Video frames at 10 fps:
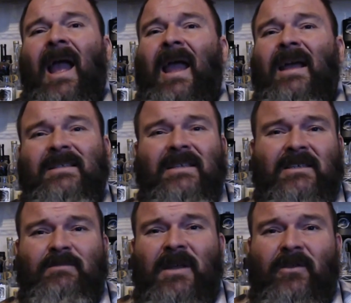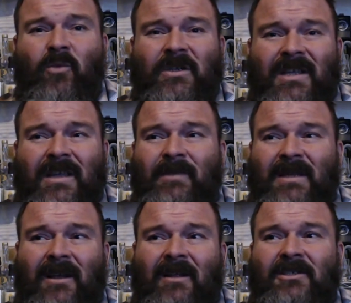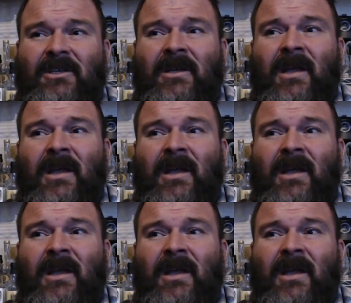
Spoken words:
and Z Smith Whiskey and Mixology.